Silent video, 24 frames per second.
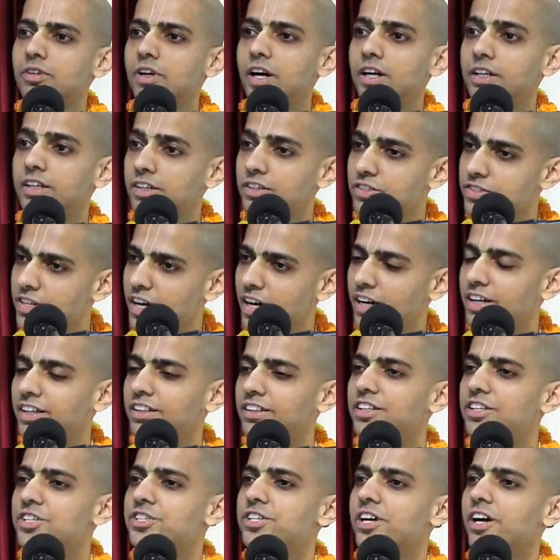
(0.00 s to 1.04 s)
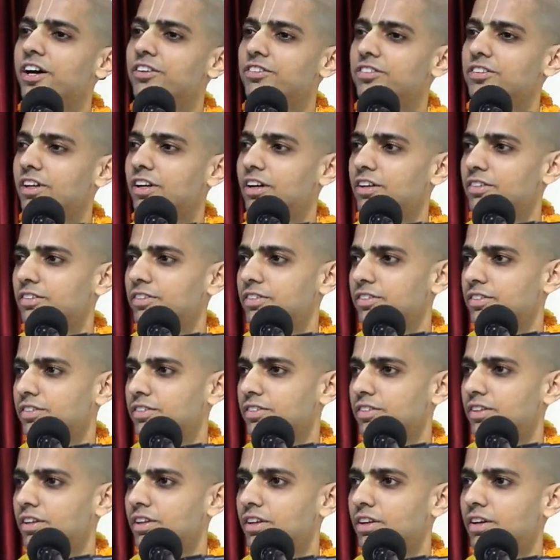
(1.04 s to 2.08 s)
understanding the
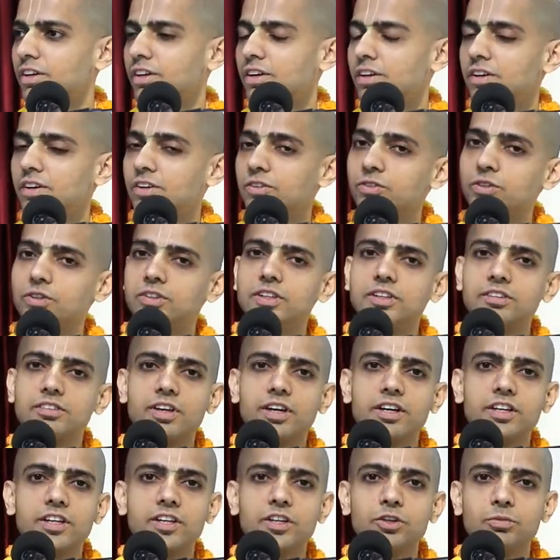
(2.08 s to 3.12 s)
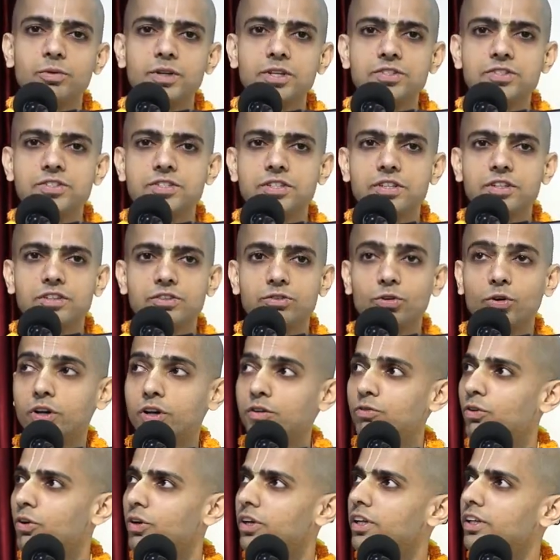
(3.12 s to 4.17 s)
Shastras. So thus I request,
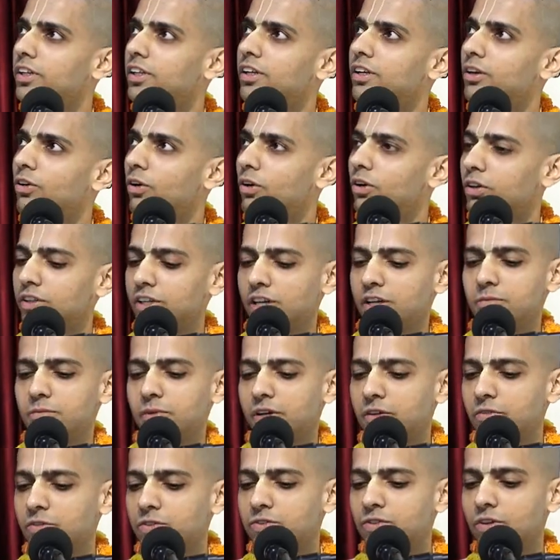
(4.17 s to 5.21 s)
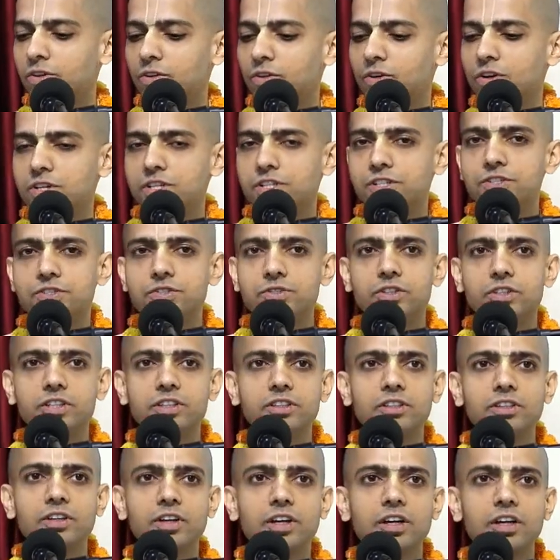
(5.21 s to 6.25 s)
sorry for taking long time, I was not conscious
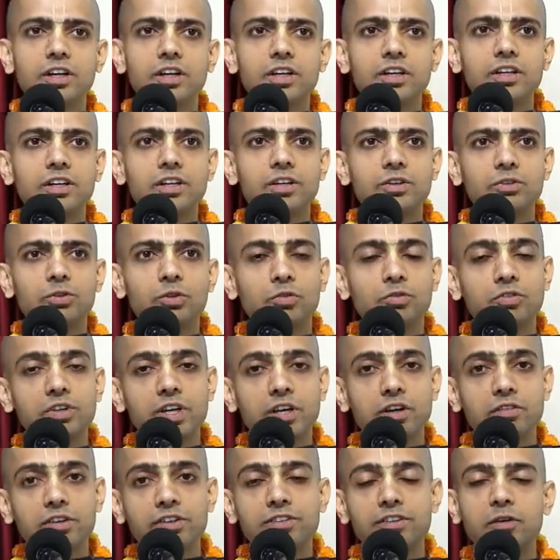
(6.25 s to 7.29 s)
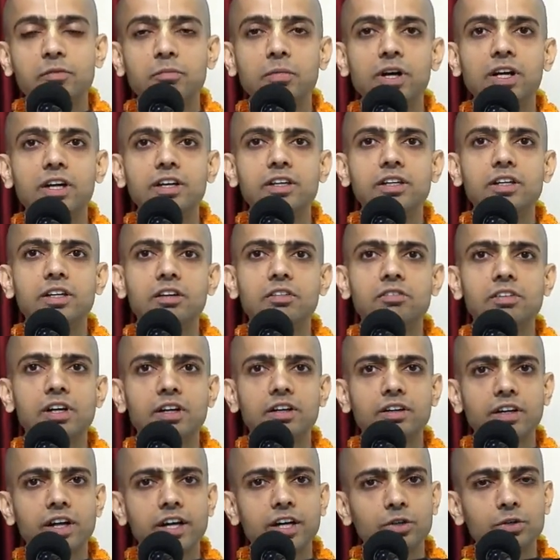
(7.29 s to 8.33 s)
today. So we have assembled here, we are
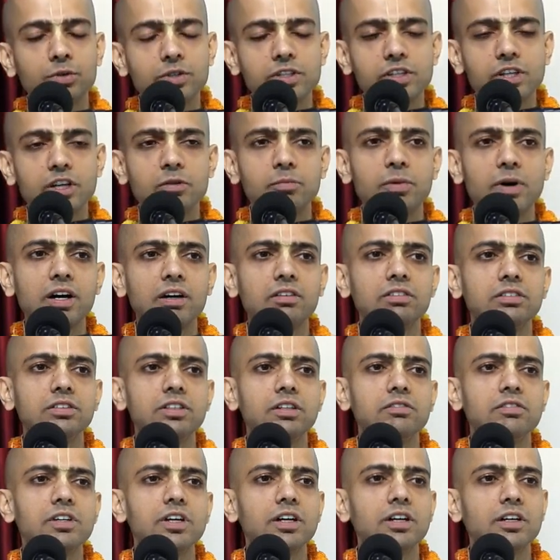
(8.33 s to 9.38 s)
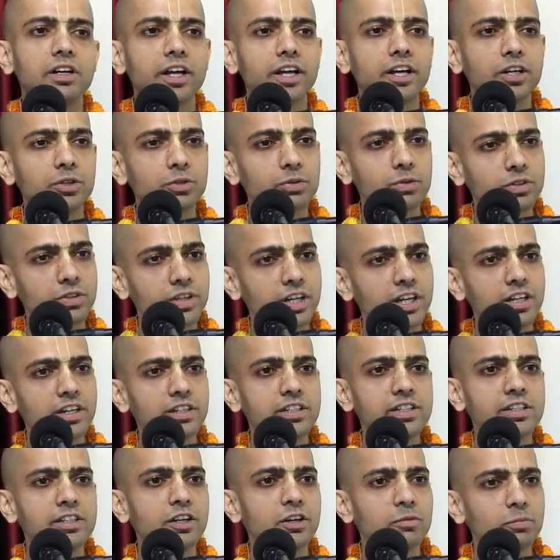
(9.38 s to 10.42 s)
trying to hear Bhagavatam, we are trying to
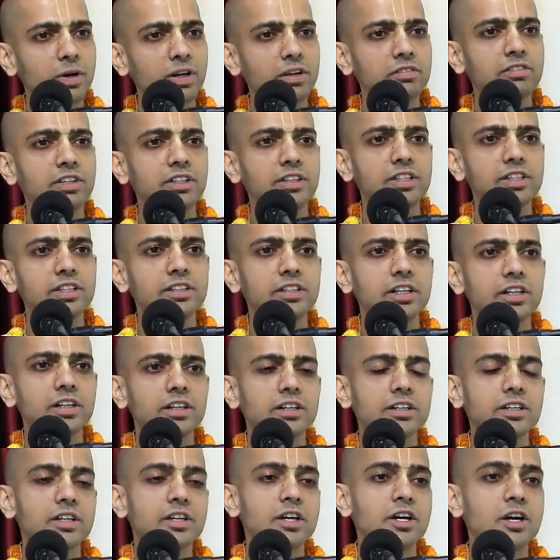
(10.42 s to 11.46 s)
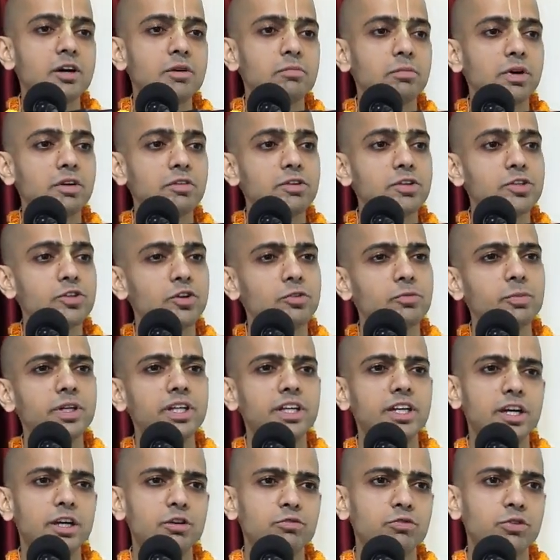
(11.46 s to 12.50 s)
hear Bhagavad Gita, but we should be
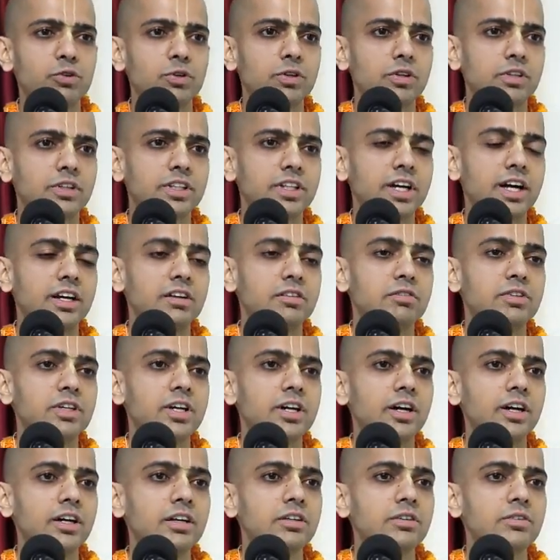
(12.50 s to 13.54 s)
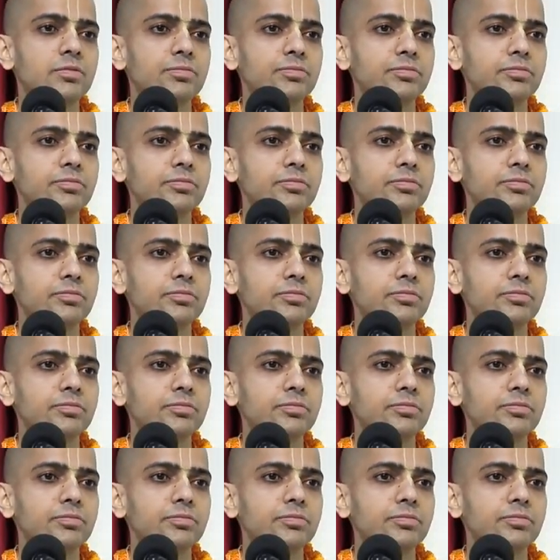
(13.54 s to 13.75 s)
careful that we are